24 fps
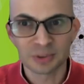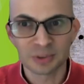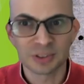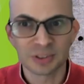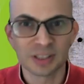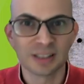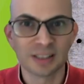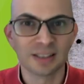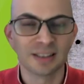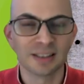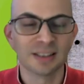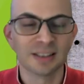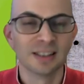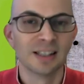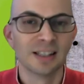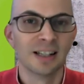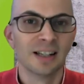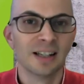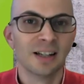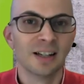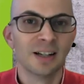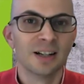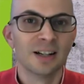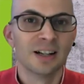here
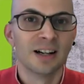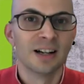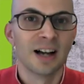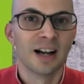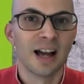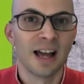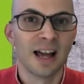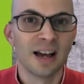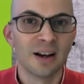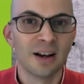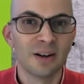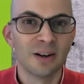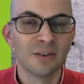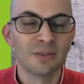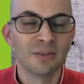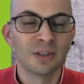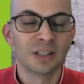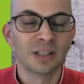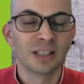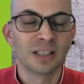of